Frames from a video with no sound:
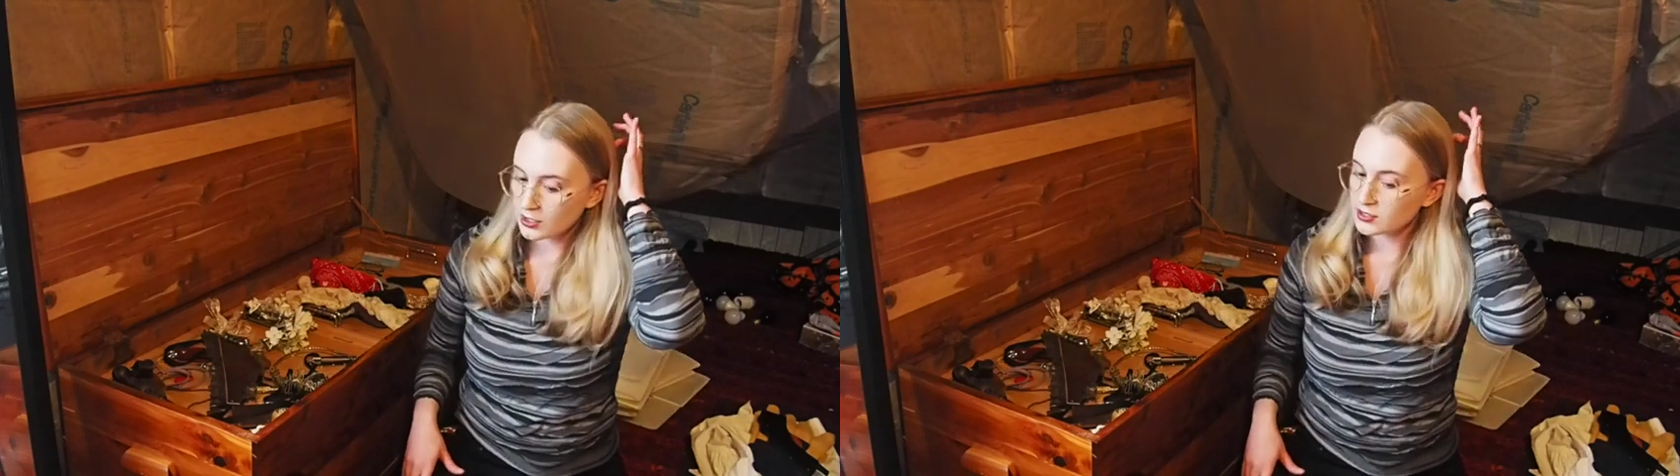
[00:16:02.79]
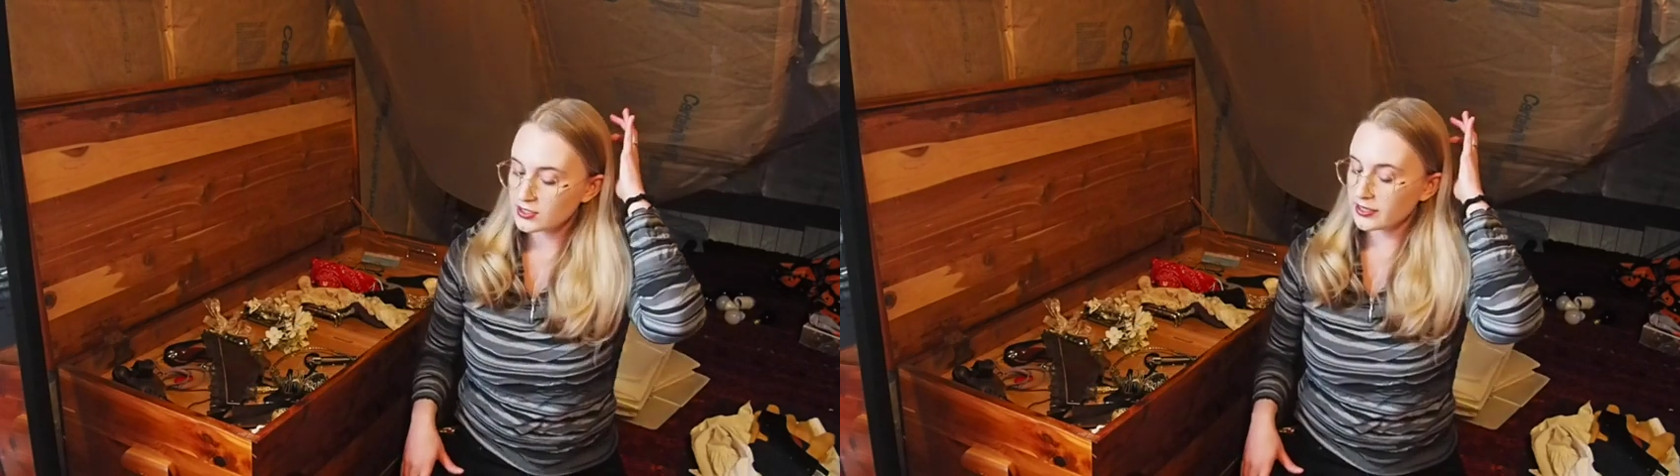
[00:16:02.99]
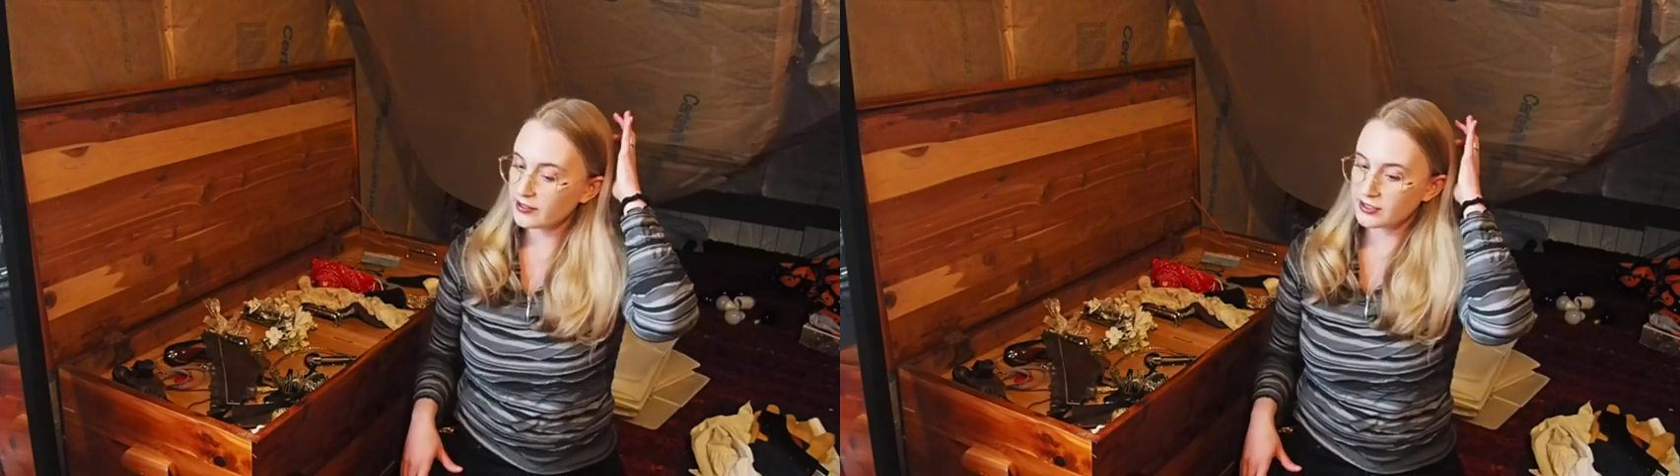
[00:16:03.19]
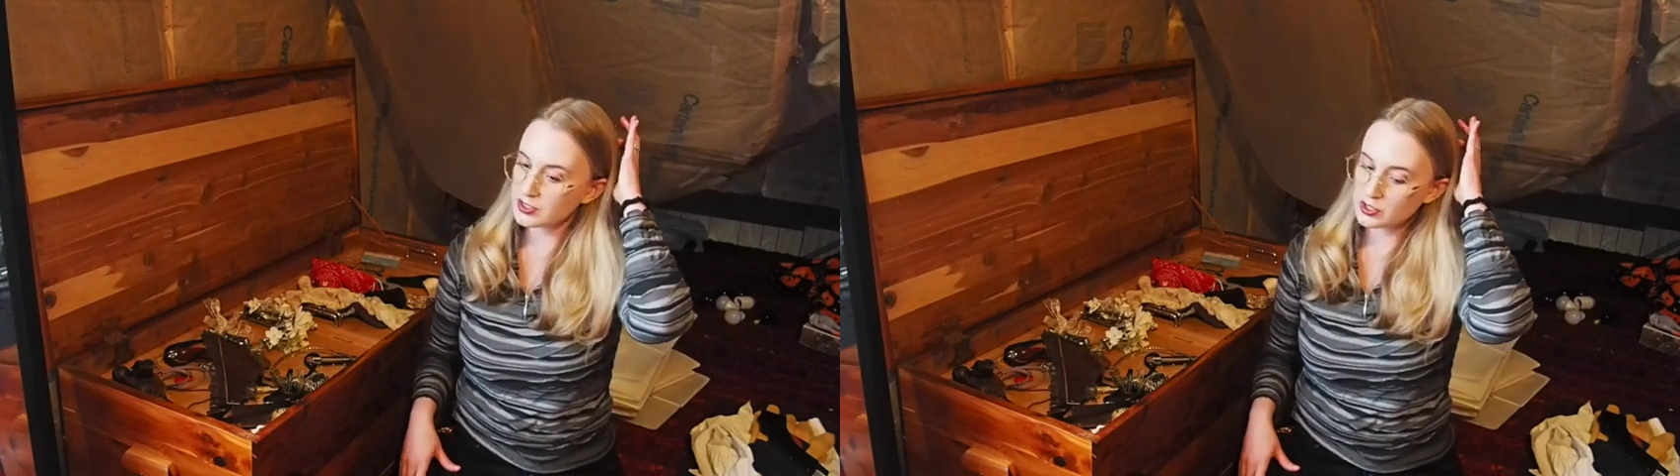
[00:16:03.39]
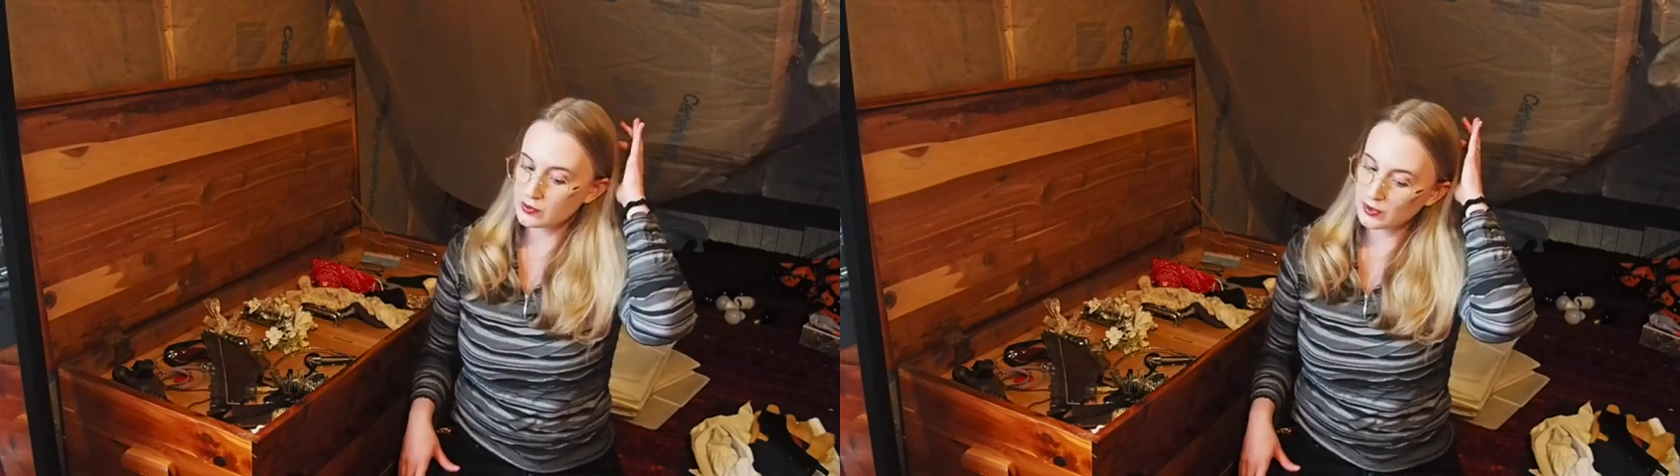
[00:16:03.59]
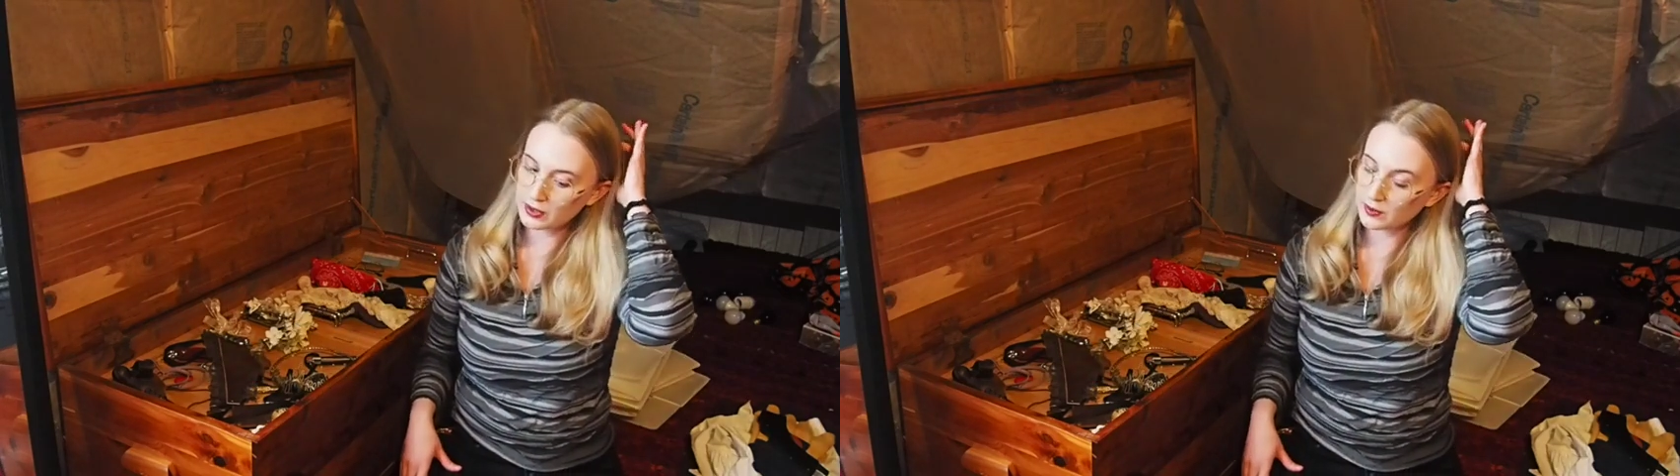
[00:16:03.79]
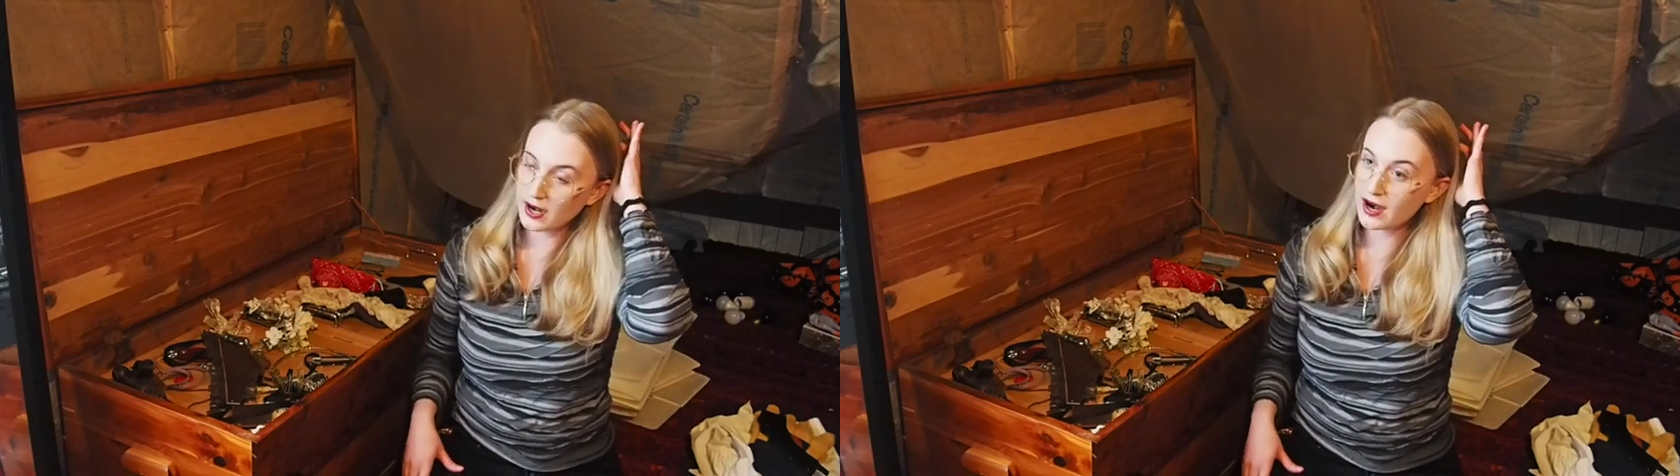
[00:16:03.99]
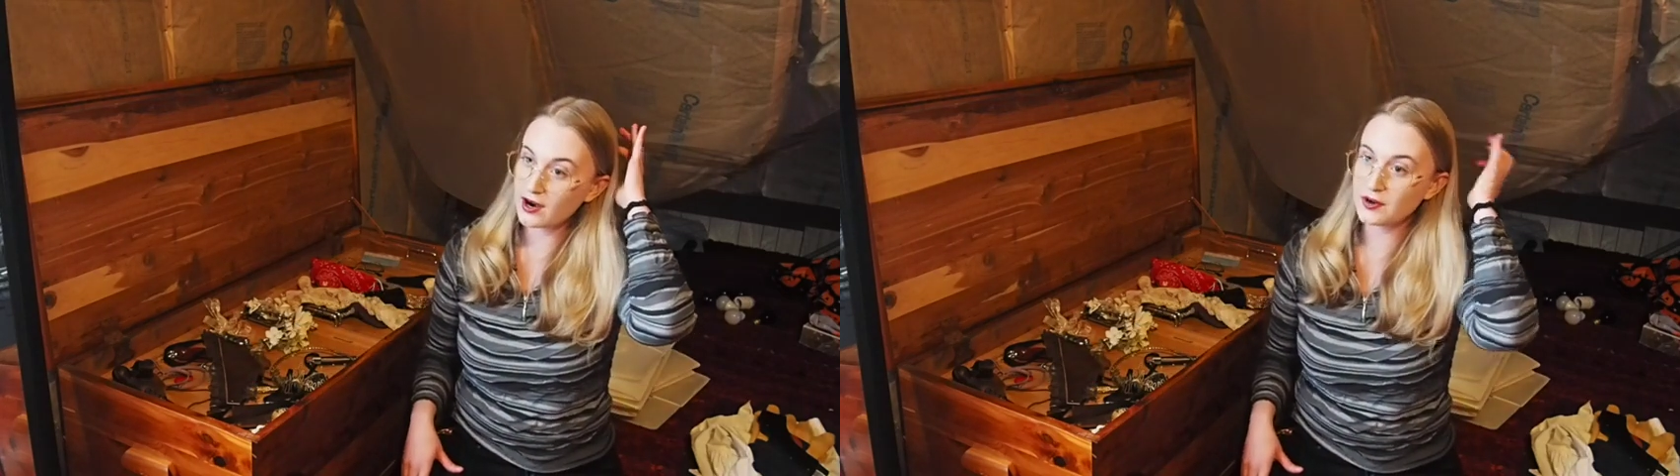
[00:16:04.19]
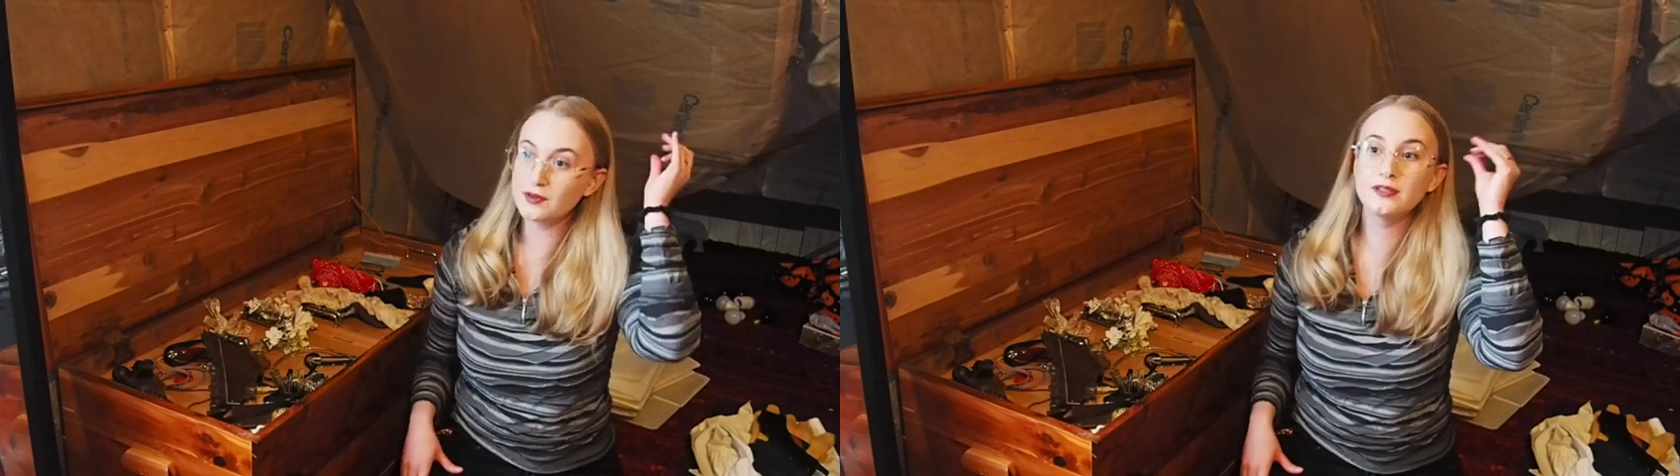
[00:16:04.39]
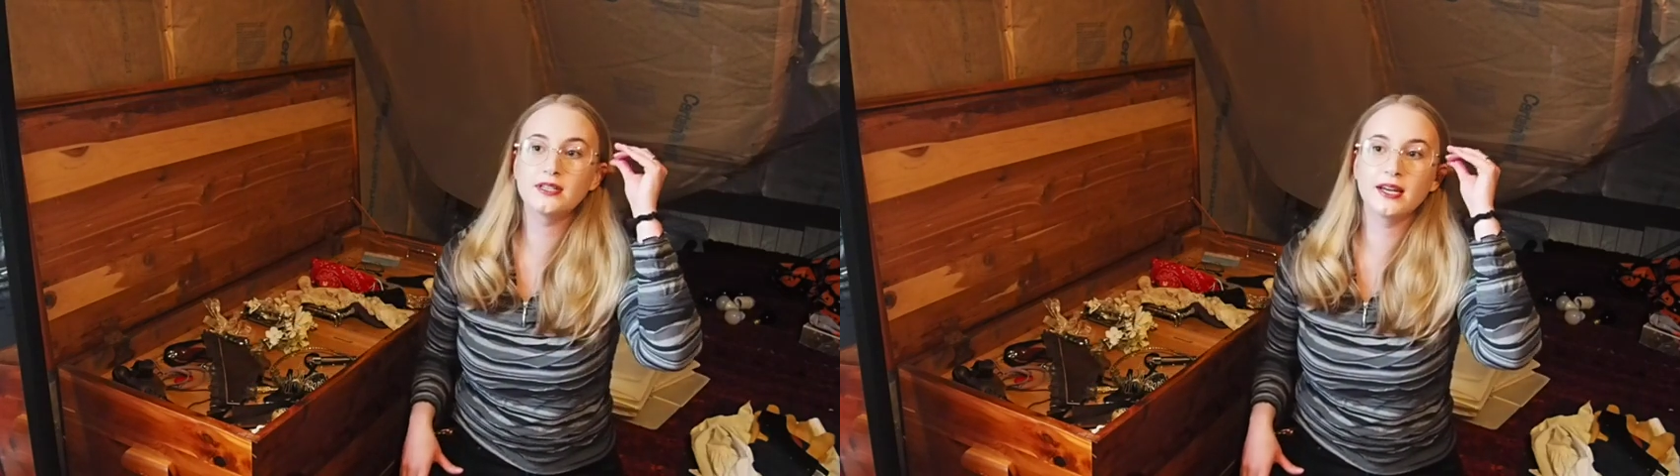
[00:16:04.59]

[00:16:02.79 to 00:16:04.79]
So now let's swing around